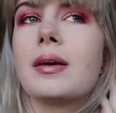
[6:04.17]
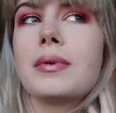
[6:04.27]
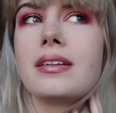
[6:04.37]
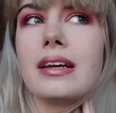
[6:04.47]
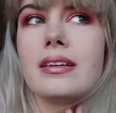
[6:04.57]
I'm
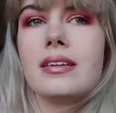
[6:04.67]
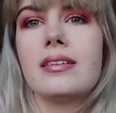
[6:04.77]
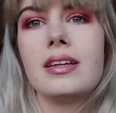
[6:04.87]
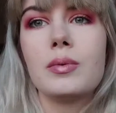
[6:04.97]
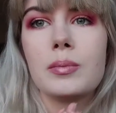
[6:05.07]
excited to
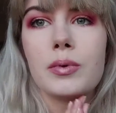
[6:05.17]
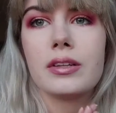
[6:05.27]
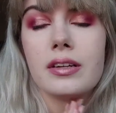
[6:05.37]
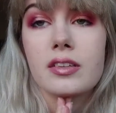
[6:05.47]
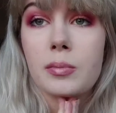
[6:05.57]
see what more
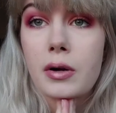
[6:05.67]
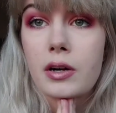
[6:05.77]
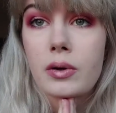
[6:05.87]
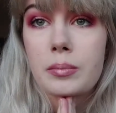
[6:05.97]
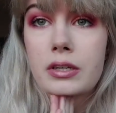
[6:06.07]
there is
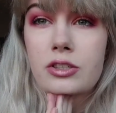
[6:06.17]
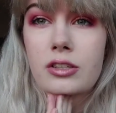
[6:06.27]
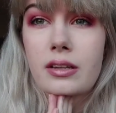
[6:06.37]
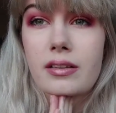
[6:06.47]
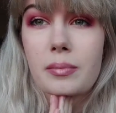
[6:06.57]
tomorrow. I'm pretty
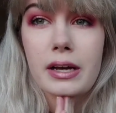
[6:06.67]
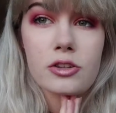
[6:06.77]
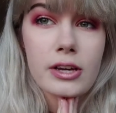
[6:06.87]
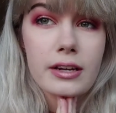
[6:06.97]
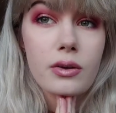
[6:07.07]
sure there's some
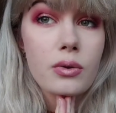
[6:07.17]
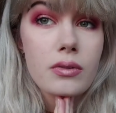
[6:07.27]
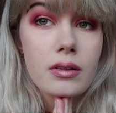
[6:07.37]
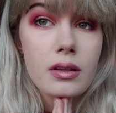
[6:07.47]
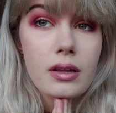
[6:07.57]

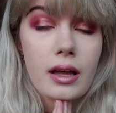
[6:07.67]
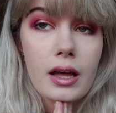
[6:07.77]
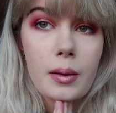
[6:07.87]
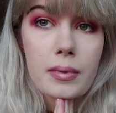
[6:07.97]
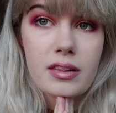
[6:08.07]
eyeshadows
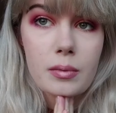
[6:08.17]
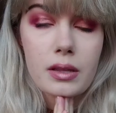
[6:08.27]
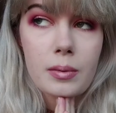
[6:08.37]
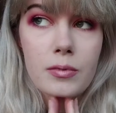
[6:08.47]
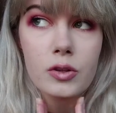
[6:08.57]
in some of
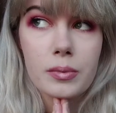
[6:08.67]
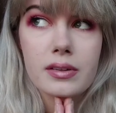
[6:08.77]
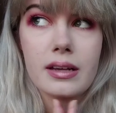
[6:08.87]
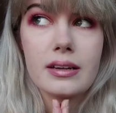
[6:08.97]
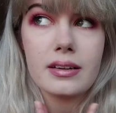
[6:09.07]
them, so I'm
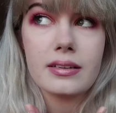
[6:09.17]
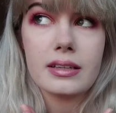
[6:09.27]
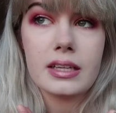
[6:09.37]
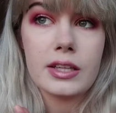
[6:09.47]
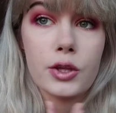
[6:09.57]
excited to
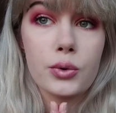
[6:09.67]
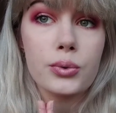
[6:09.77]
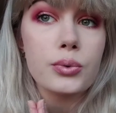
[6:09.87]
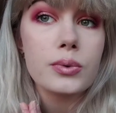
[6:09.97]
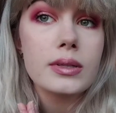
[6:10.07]
see
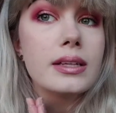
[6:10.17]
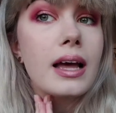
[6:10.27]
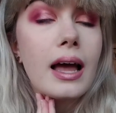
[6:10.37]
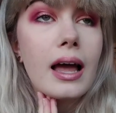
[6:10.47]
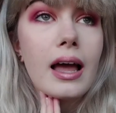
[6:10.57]
those.
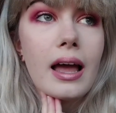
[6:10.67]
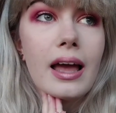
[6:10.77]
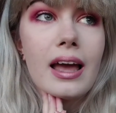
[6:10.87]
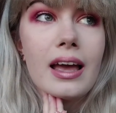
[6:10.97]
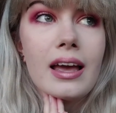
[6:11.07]

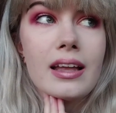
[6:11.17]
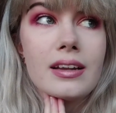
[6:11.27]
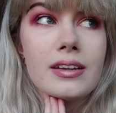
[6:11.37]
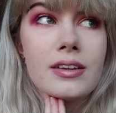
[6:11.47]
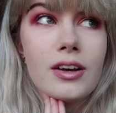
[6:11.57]

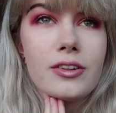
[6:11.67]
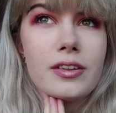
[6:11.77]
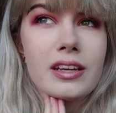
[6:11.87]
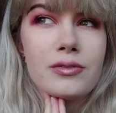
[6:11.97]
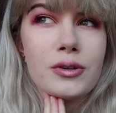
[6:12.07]
And also
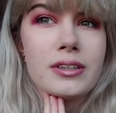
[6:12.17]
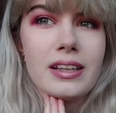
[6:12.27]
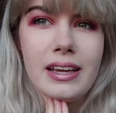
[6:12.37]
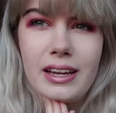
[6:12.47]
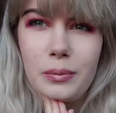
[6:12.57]
looking forward to
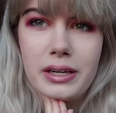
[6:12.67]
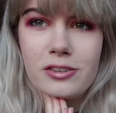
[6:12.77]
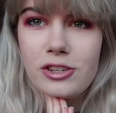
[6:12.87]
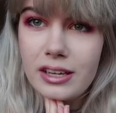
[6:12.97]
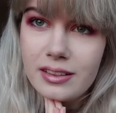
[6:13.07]
like any
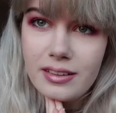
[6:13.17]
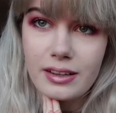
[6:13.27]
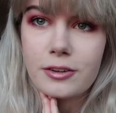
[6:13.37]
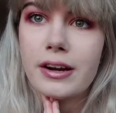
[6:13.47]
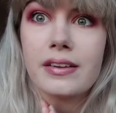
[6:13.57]
weird shades
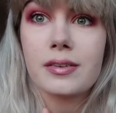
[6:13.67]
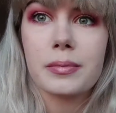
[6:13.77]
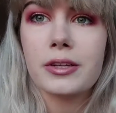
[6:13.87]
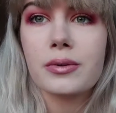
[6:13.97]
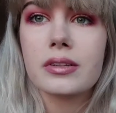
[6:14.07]
like grays or
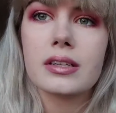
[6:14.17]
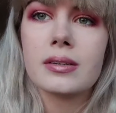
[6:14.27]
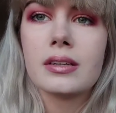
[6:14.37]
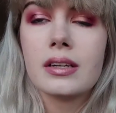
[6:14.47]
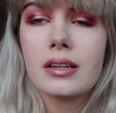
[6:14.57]
blues or
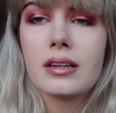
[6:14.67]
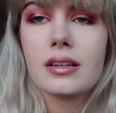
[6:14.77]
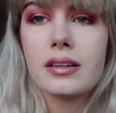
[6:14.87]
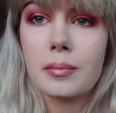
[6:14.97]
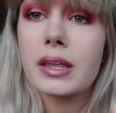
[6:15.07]

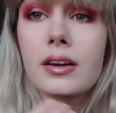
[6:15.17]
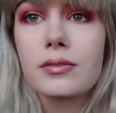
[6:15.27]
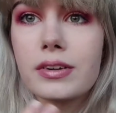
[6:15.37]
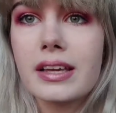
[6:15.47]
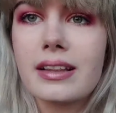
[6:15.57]
something
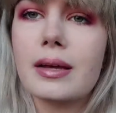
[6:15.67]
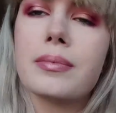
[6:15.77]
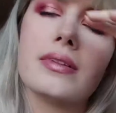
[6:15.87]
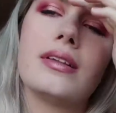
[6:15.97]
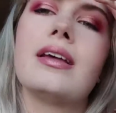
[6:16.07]
for like
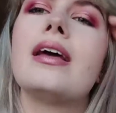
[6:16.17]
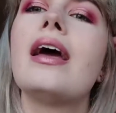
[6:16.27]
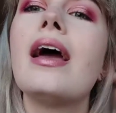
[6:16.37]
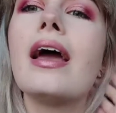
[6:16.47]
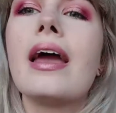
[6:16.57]
lips.
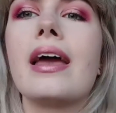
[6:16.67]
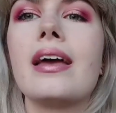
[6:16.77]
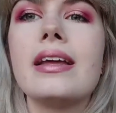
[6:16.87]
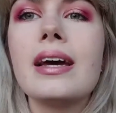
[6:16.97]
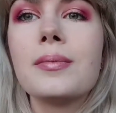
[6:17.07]

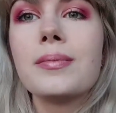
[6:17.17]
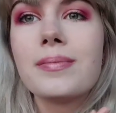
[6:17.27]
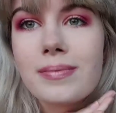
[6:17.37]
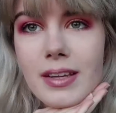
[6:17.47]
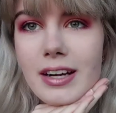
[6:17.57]
And yeah.
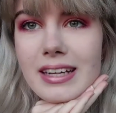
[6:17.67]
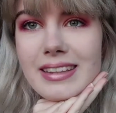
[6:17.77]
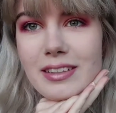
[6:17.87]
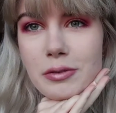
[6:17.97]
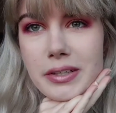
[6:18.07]
Alright,
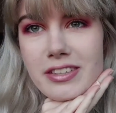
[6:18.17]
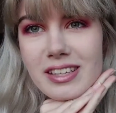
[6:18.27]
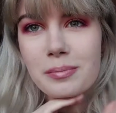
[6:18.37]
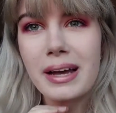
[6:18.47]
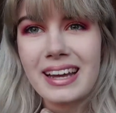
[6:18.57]
thanks for
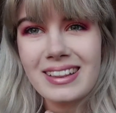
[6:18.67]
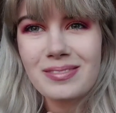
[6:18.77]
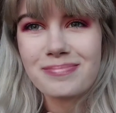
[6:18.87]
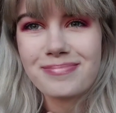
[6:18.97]
watching. Bye!